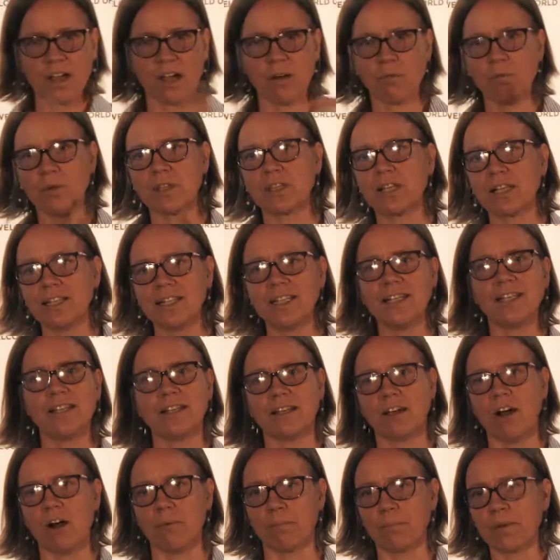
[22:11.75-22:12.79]
out with
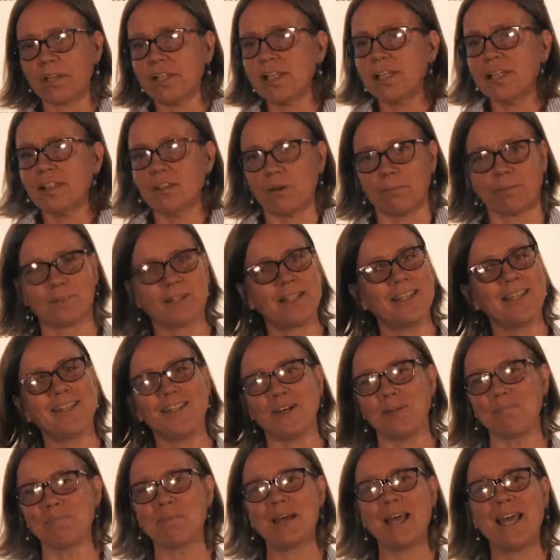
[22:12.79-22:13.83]
cleaning up, clean
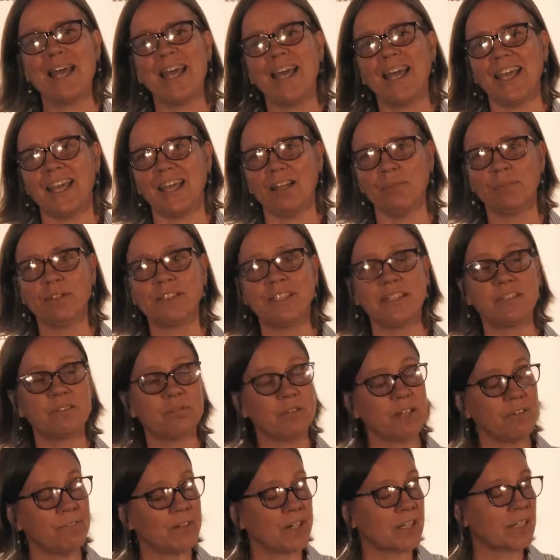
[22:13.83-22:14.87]
up. And we did
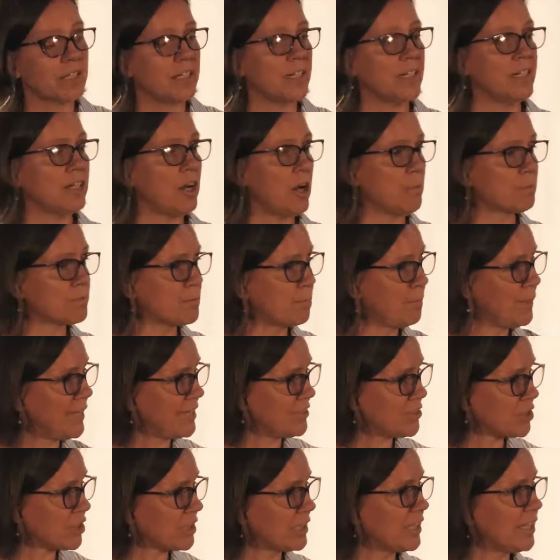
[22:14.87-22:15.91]
river cleanups,
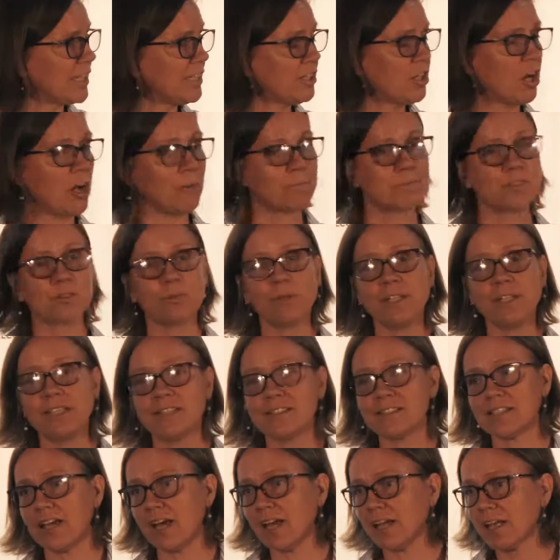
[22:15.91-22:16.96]
beach cleanups,
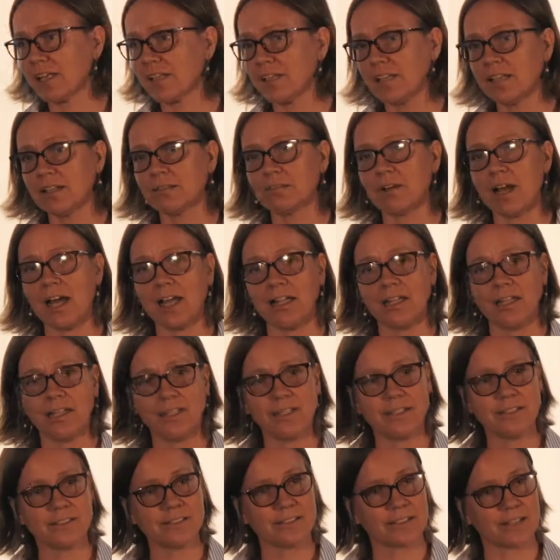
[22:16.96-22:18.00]
recycling
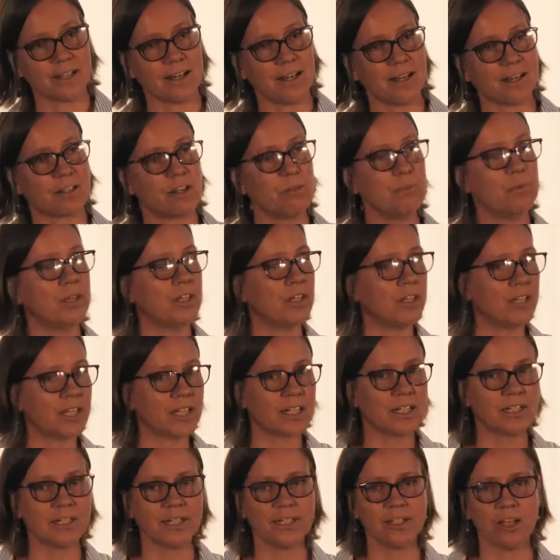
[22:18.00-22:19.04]
rallies, community
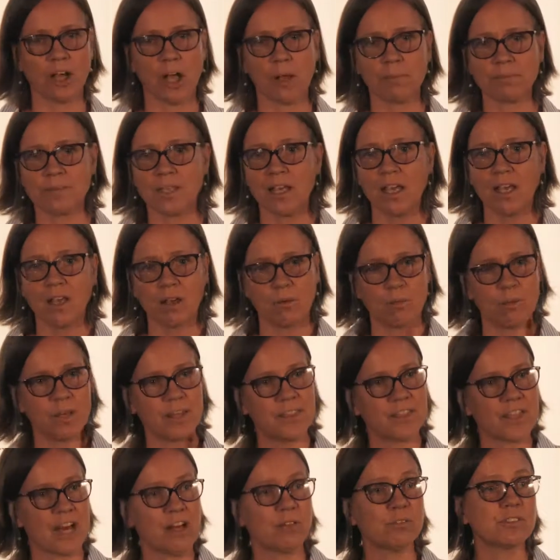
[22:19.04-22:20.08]
cleanups
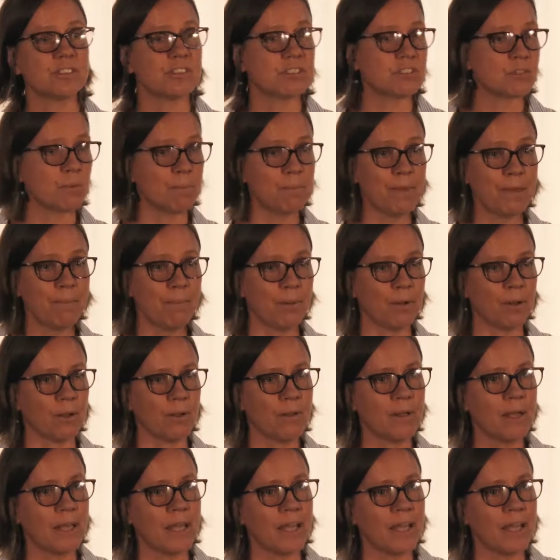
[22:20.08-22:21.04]
with thousands of people.